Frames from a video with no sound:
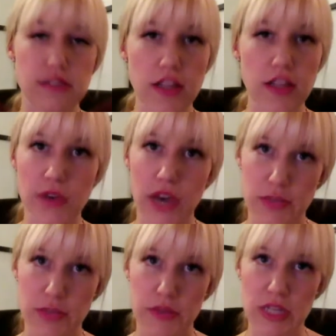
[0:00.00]
I'll leave you
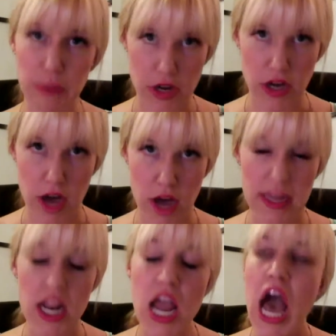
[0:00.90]
guys with this parting
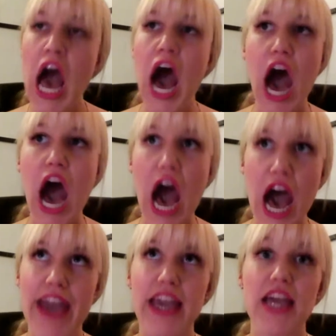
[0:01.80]
comment.
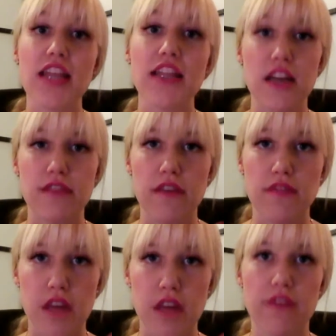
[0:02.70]
I
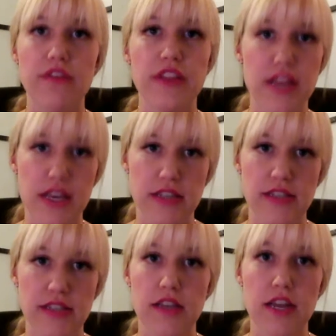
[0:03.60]
love
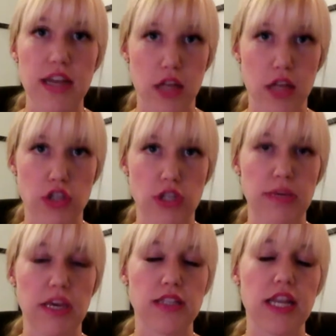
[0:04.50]
this analogy,
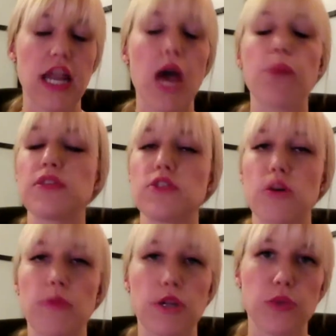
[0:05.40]
and it helped me
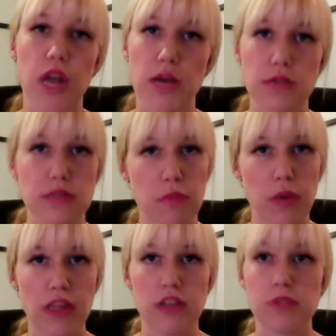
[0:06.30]
so much when I was in my
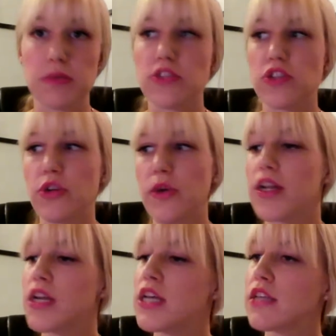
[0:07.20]
weight loss, because you know what?
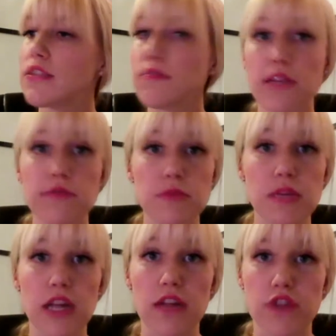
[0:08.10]
Sometimes we
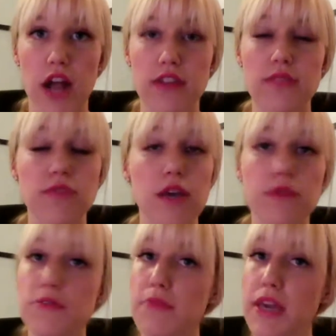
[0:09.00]
get off track.
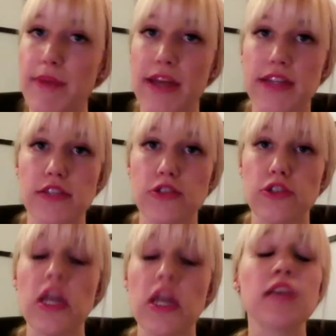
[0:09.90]
Sometimes we make a bad
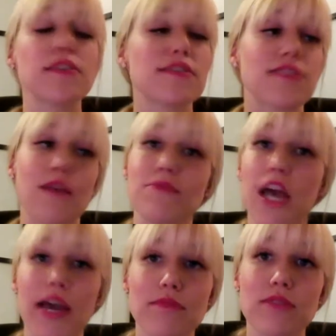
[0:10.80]
decision.
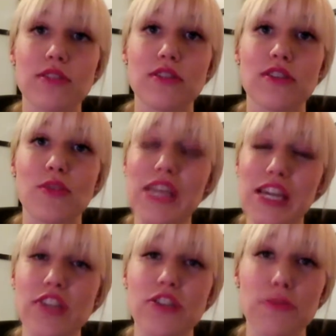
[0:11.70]
Sometimes we
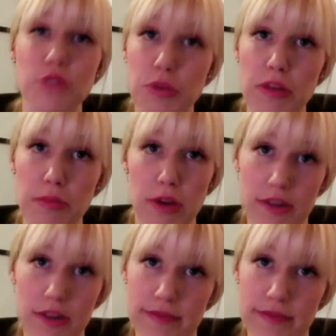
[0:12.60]
eat too much peanut butter.